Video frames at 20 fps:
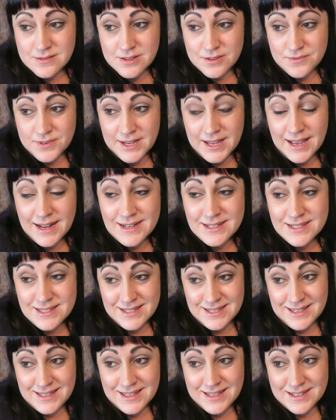the
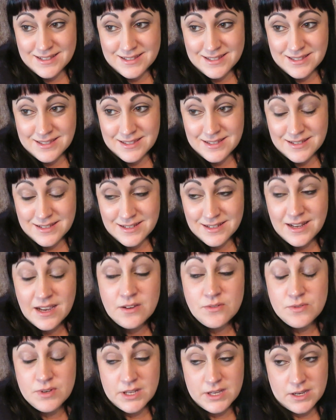reality is,
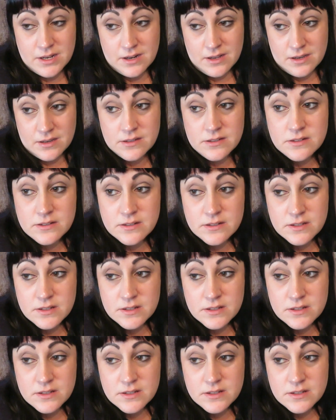no, Nicola,